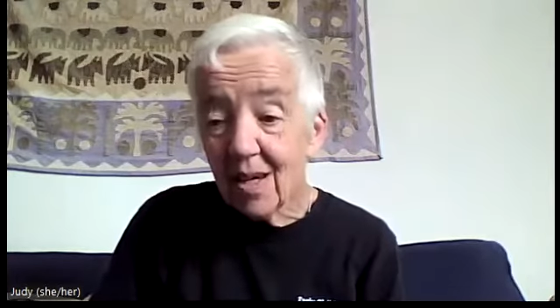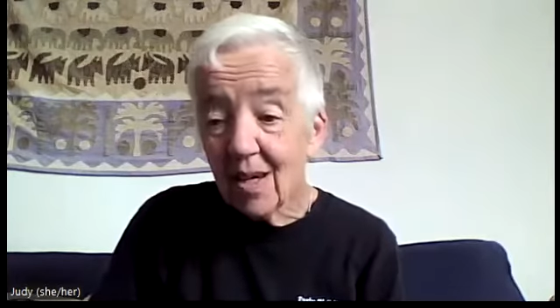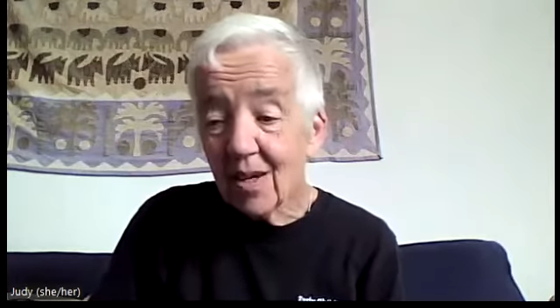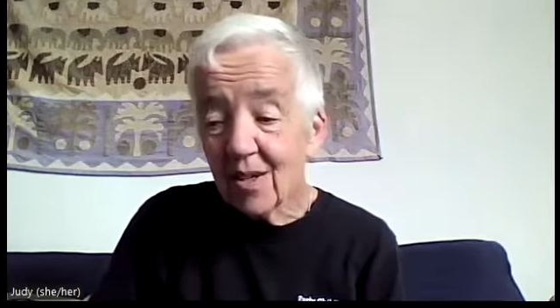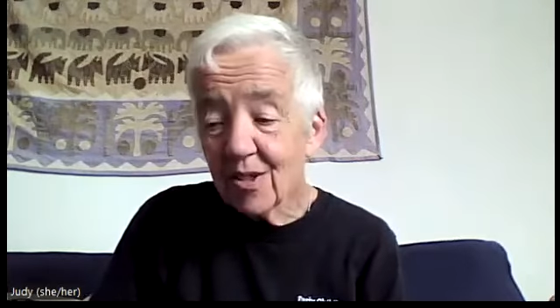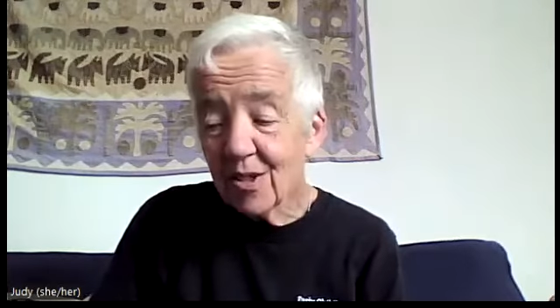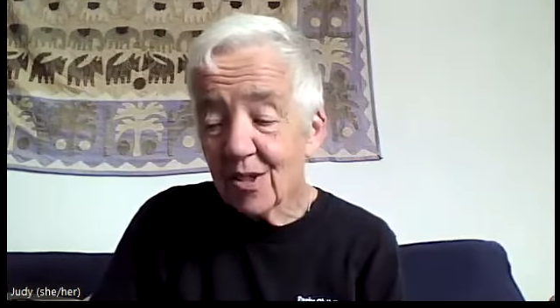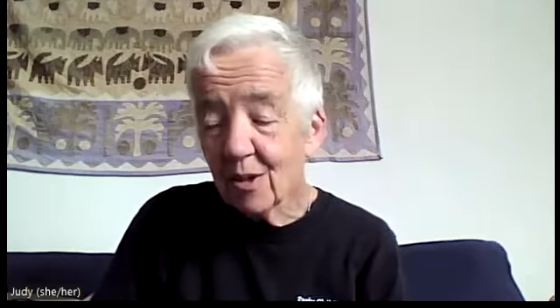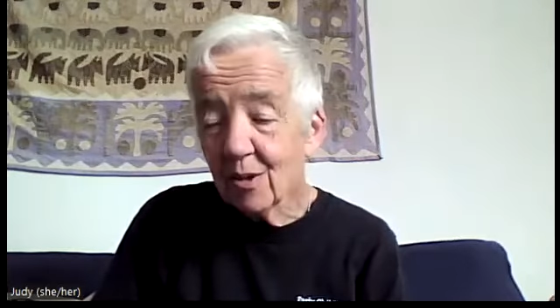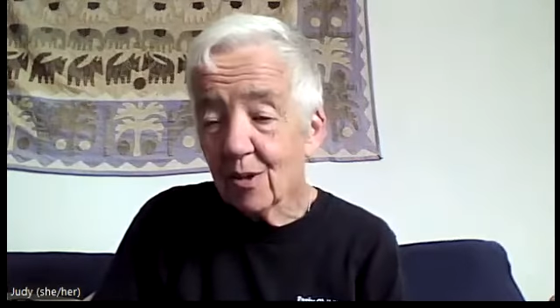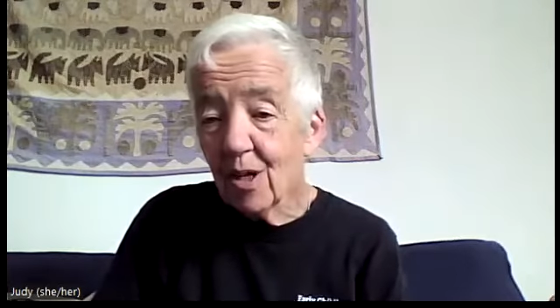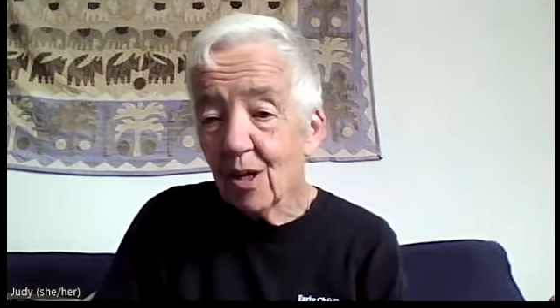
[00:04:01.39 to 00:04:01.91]

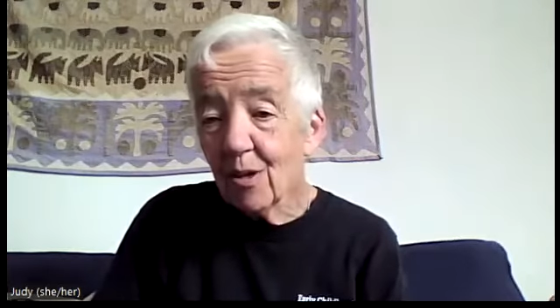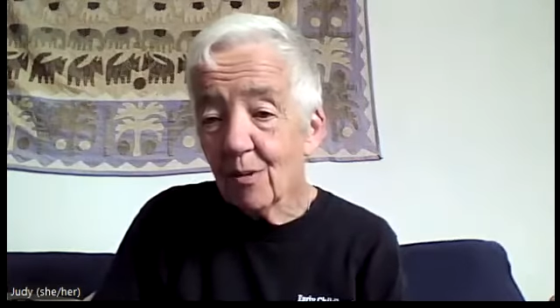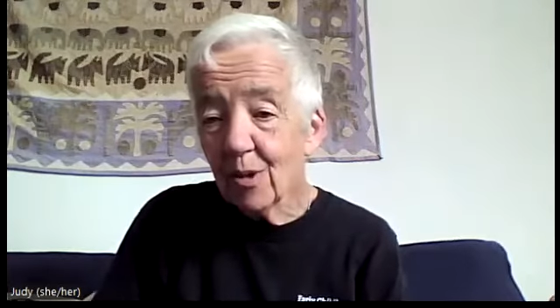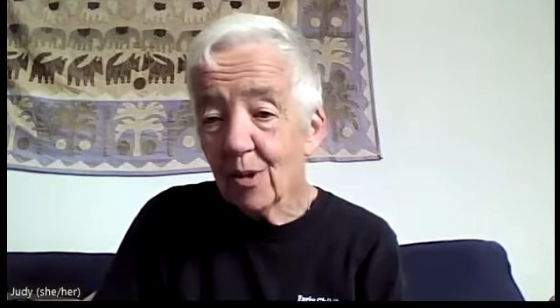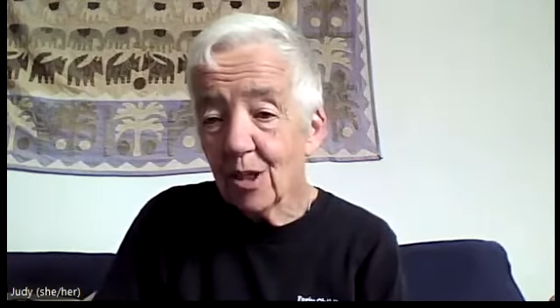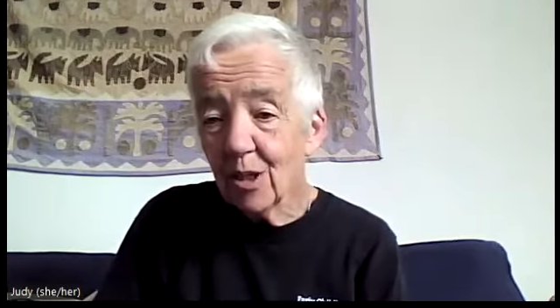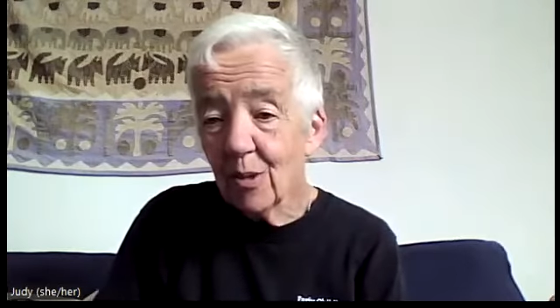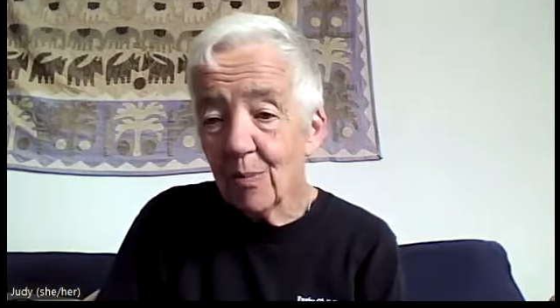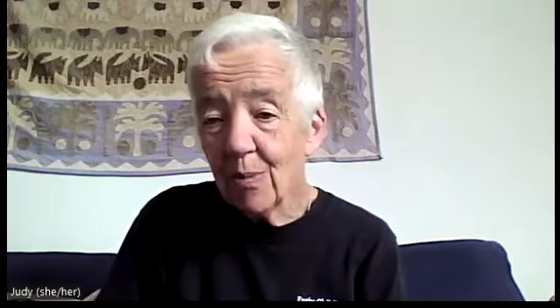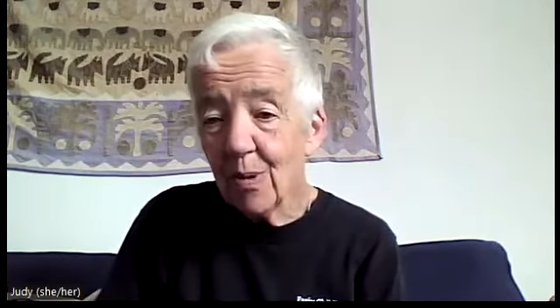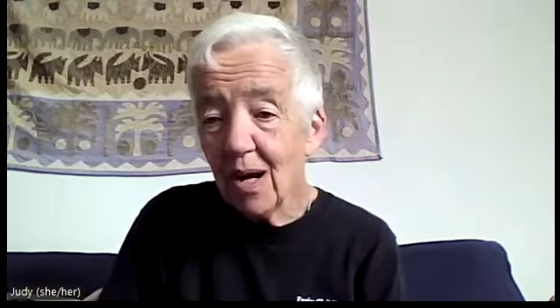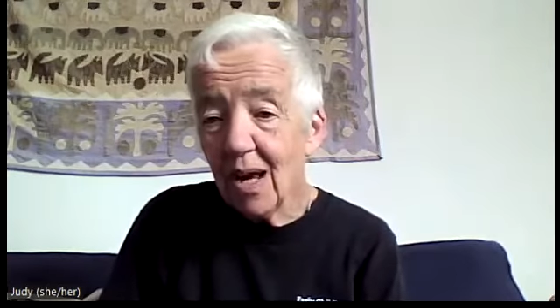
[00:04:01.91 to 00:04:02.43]
So we're
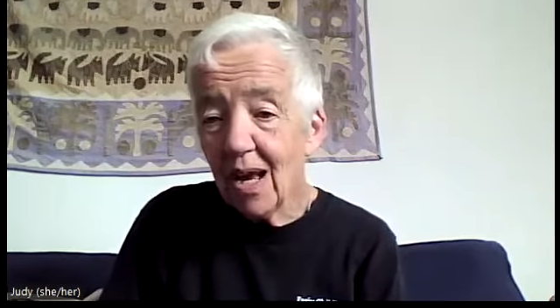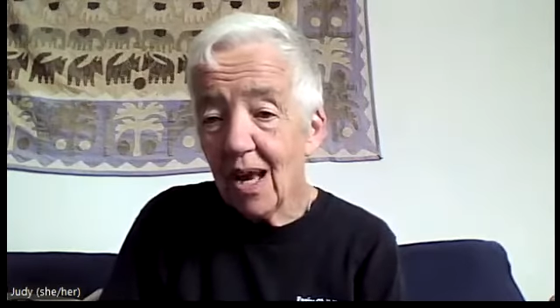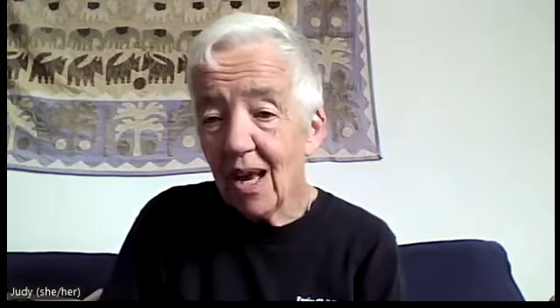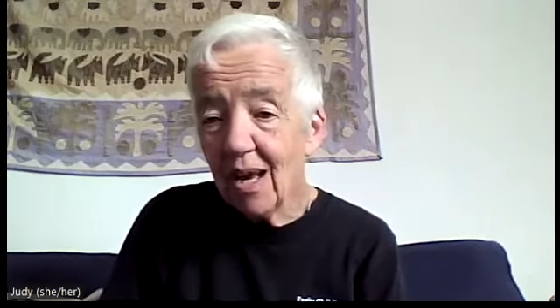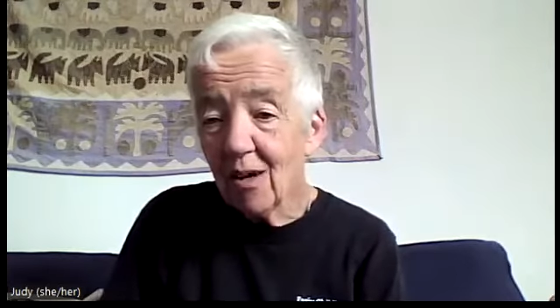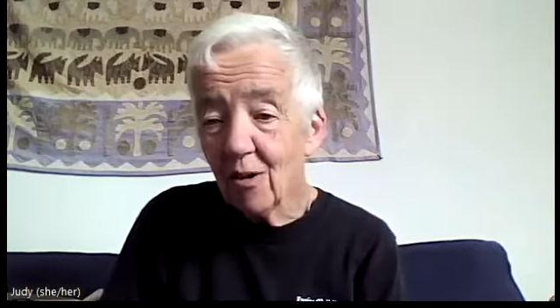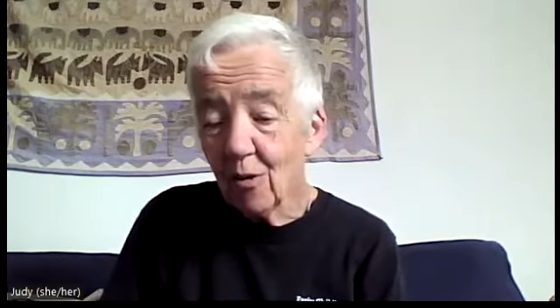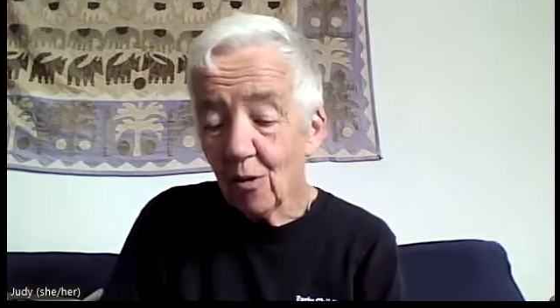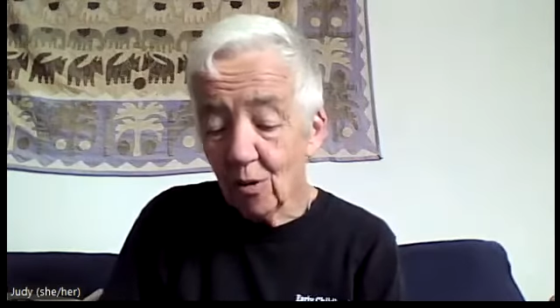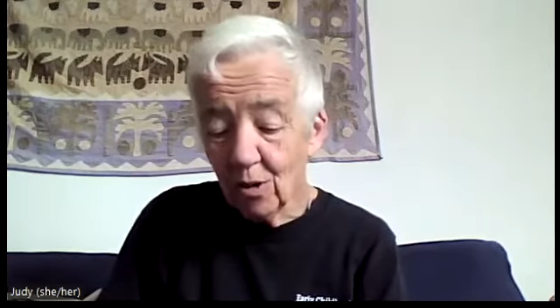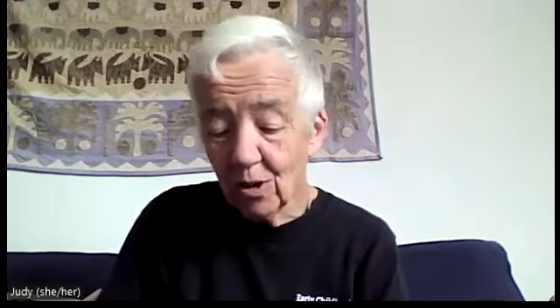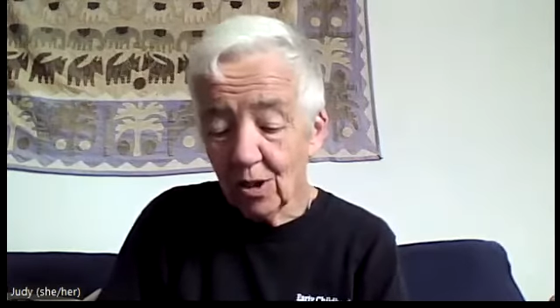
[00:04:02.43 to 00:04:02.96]
going to put
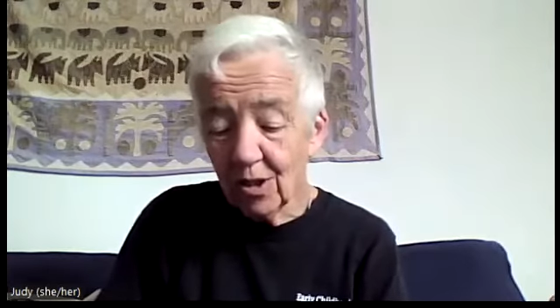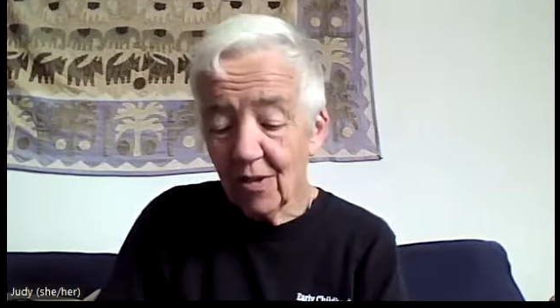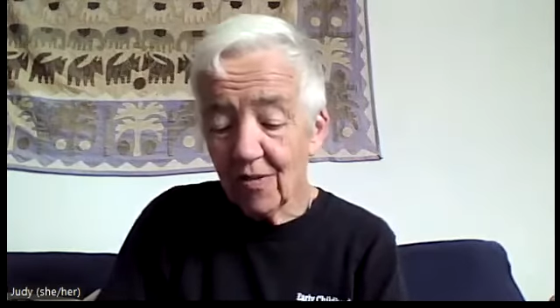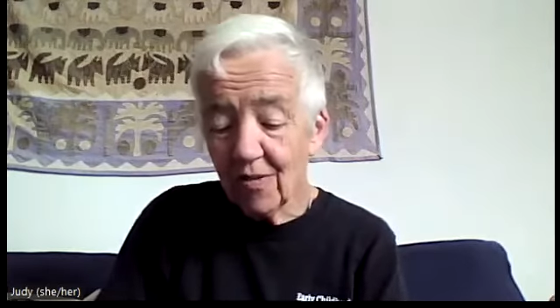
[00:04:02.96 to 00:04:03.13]
all